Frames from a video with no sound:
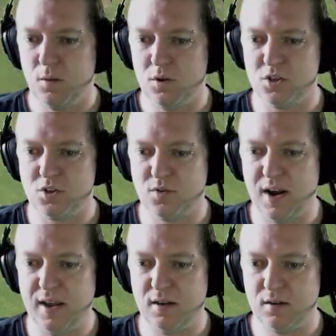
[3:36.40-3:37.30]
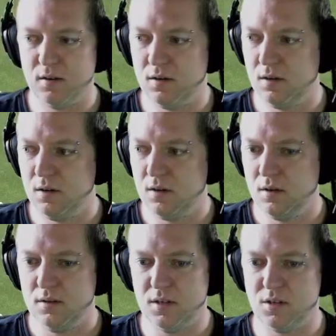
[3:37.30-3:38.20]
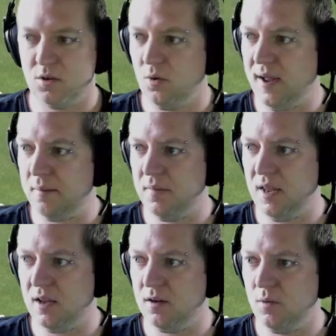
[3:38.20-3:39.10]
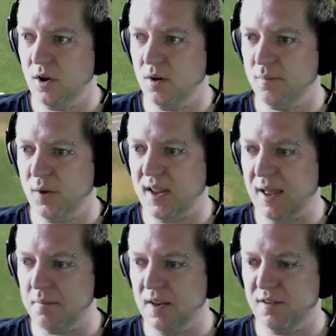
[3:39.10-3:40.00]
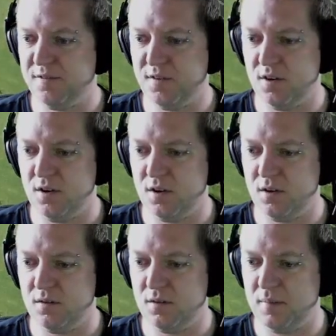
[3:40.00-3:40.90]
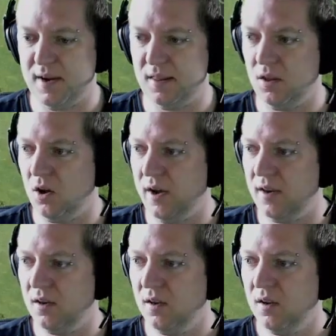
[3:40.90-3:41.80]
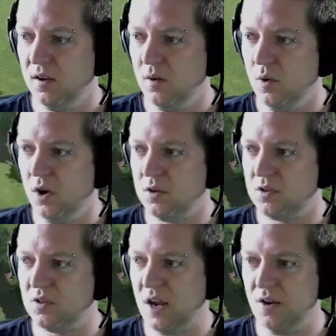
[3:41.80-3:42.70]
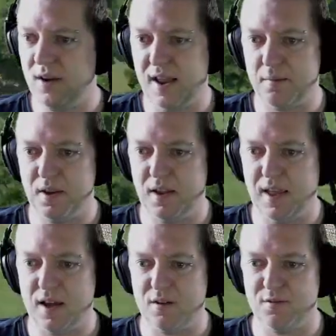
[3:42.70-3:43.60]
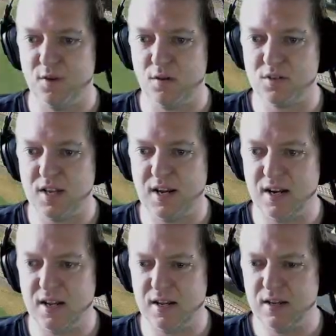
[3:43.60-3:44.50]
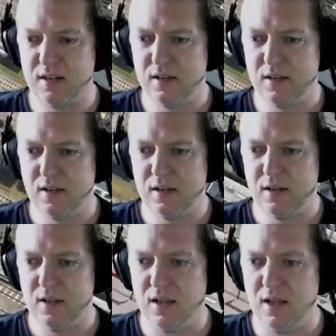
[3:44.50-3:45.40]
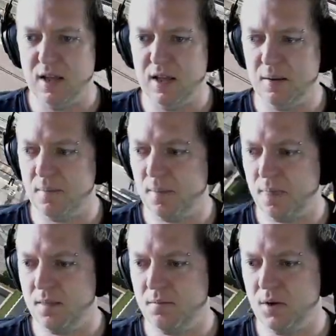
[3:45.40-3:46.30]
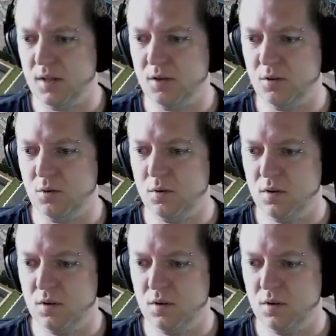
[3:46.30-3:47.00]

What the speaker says: which is great. This is all happening. We've got brick happening for the main line. We've got stone happening out of Rosanna. My little